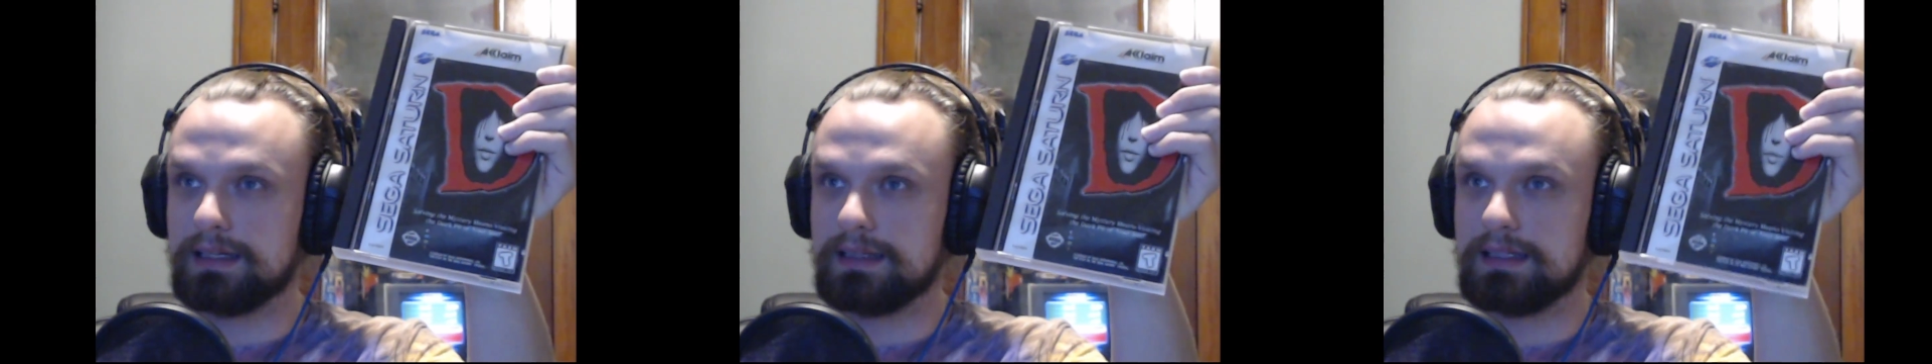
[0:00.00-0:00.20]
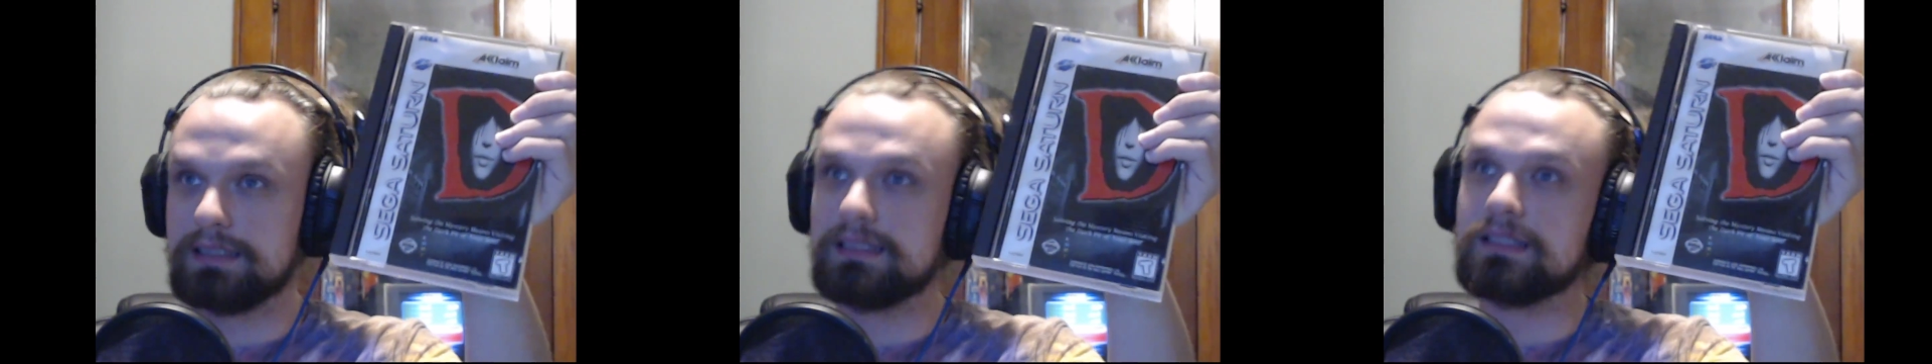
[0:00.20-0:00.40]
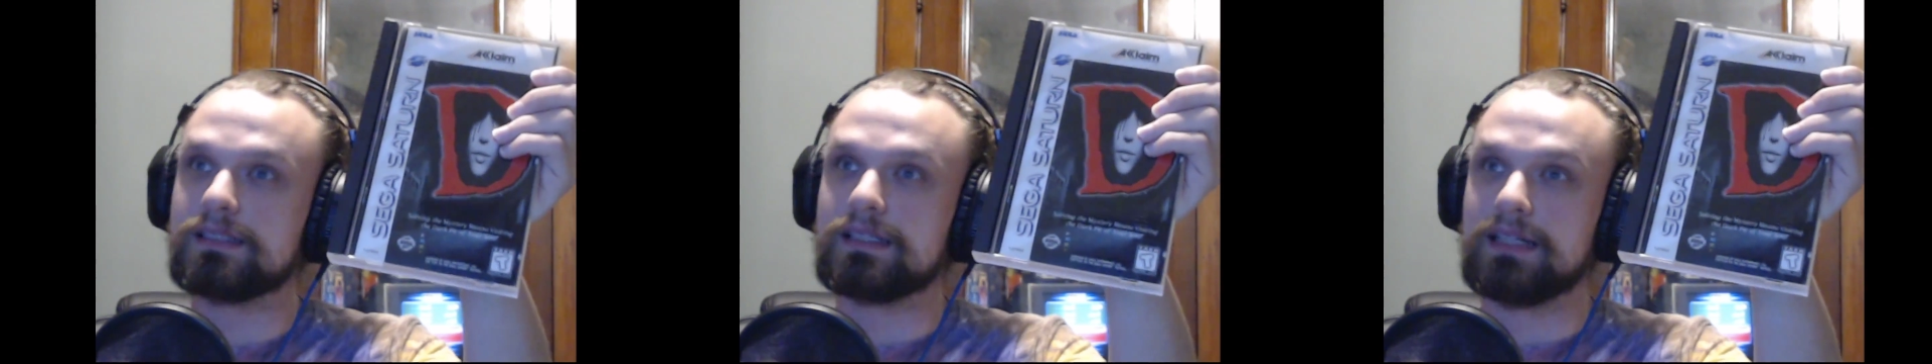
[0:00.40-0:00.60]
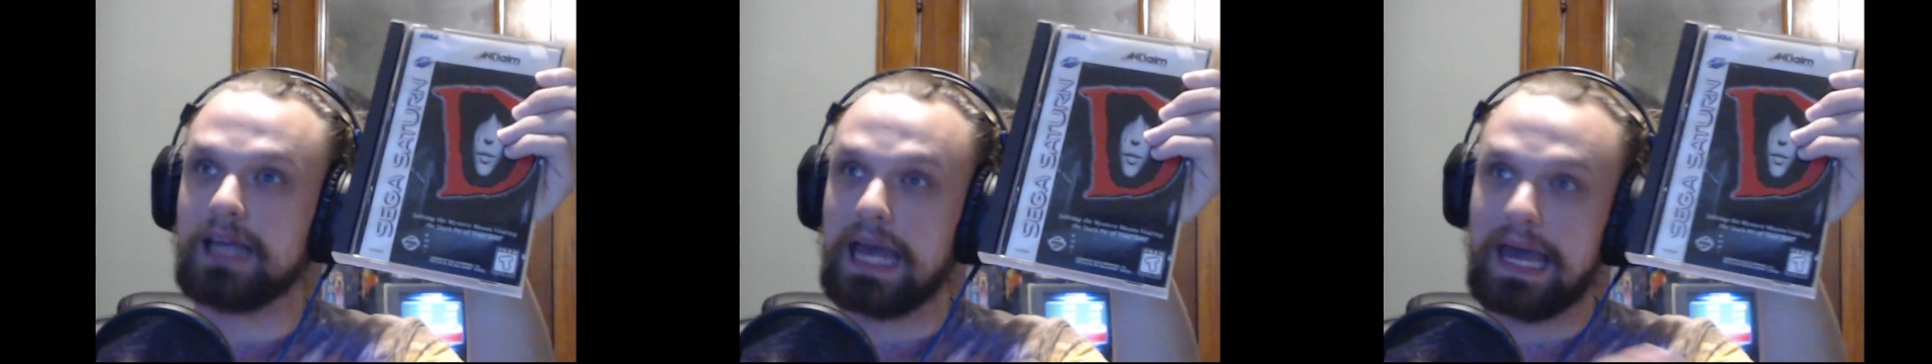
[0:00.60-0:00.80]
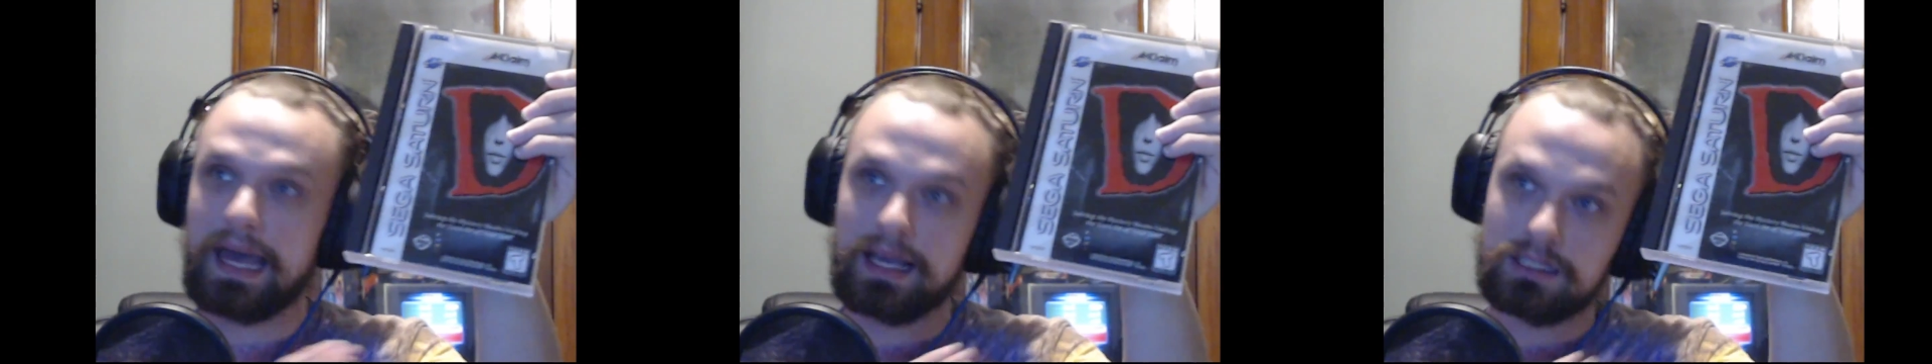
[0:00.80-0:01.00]
this is an
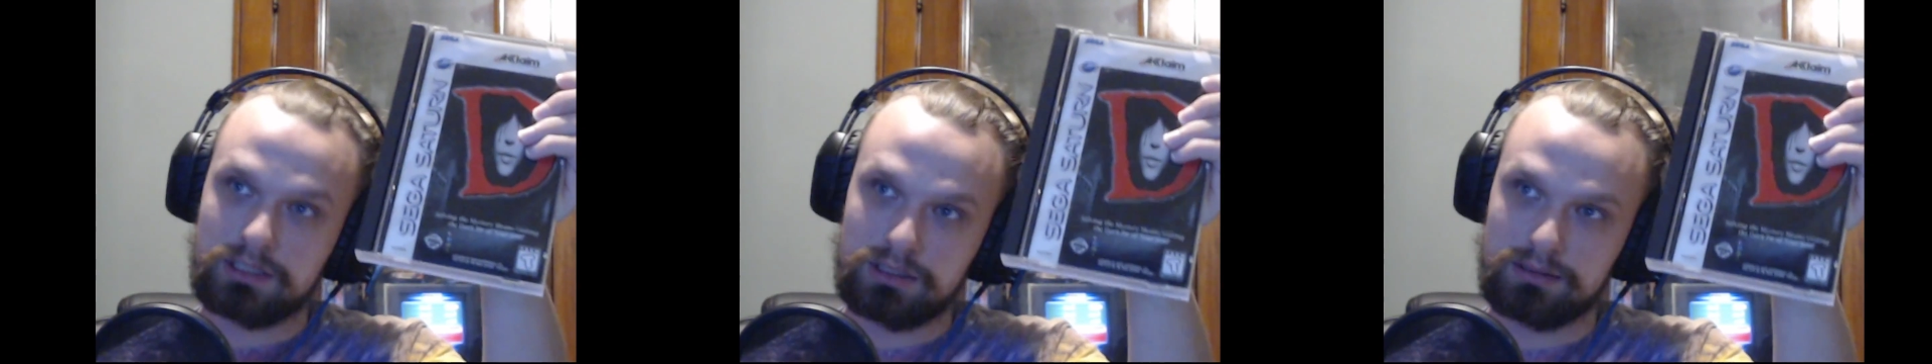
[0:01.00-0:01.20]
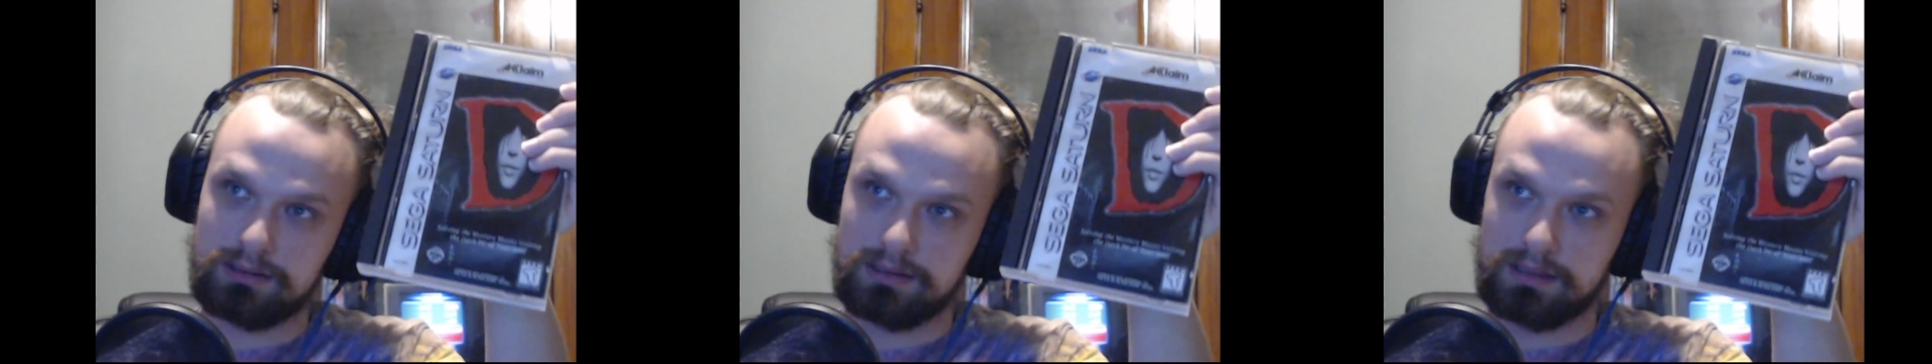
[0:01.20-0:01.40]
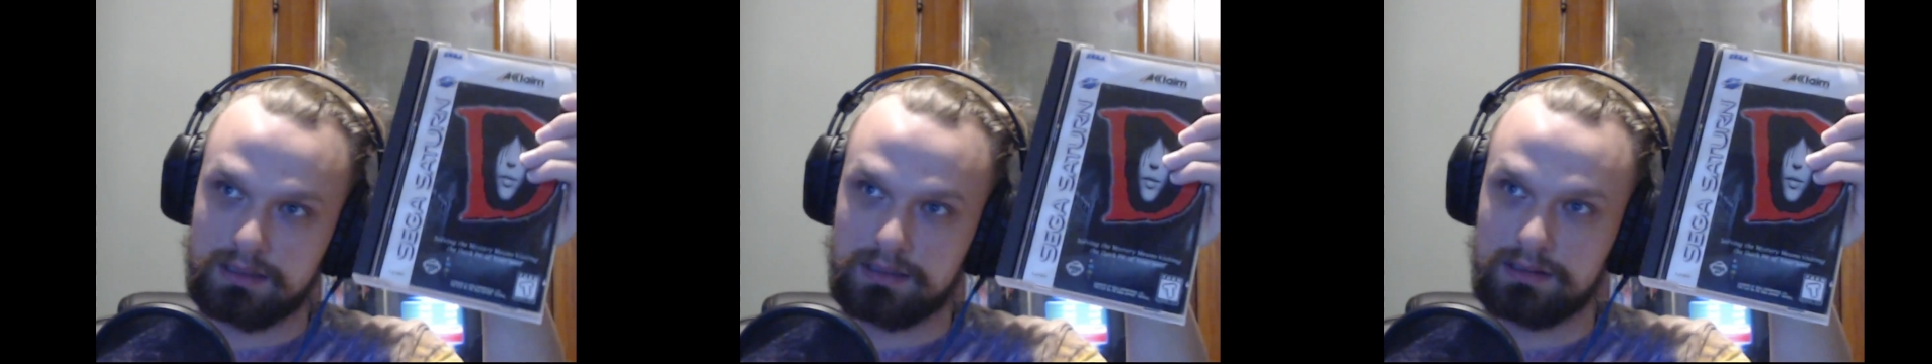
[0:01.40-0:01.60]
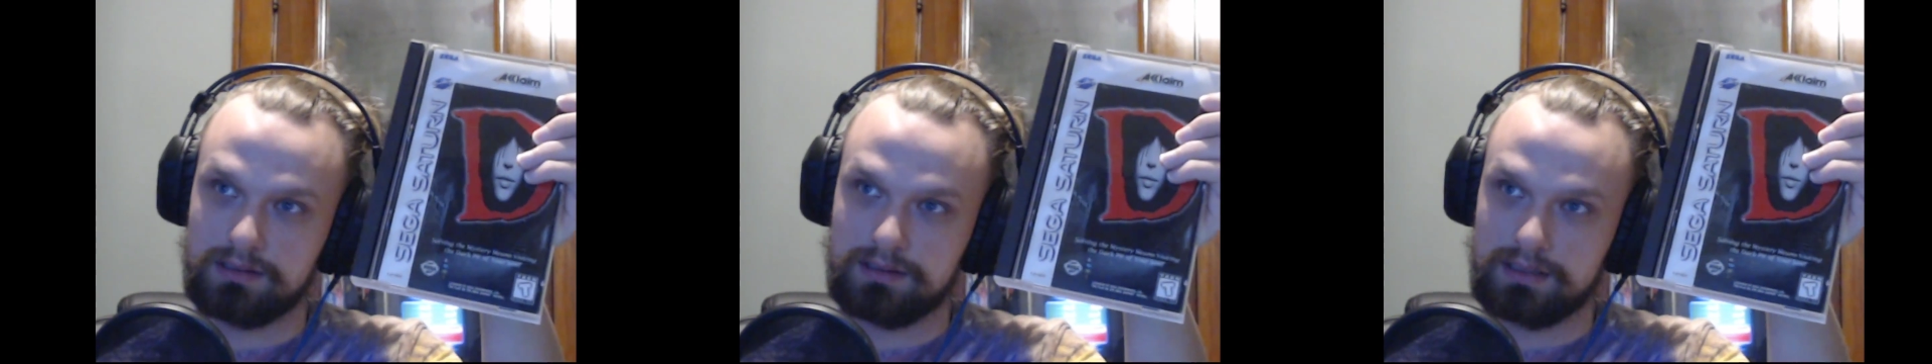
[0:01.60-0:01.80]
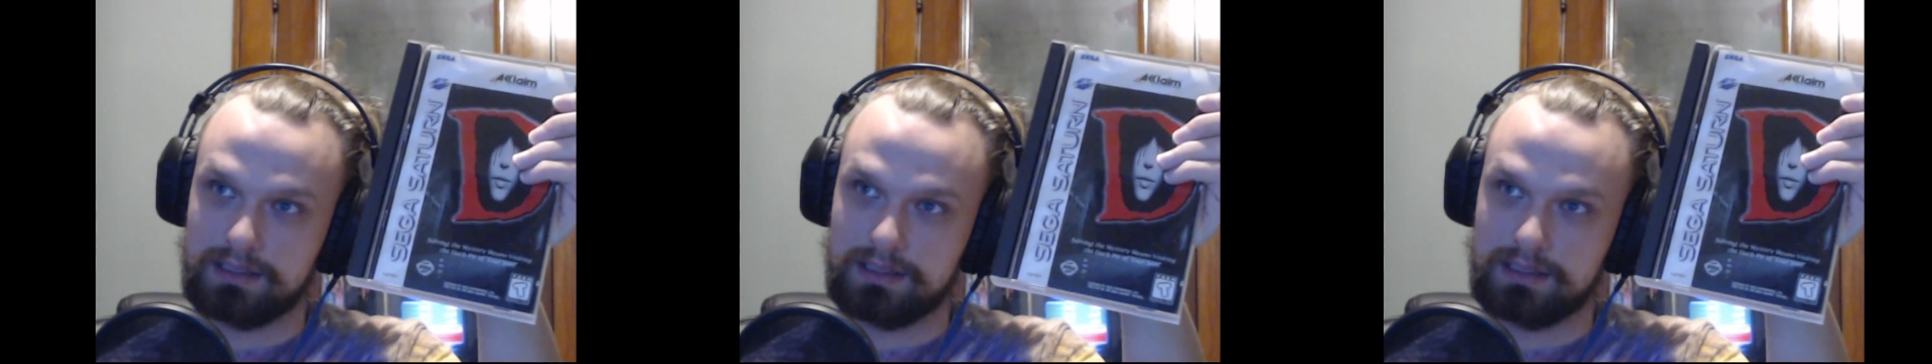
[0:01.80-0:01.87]
actual cult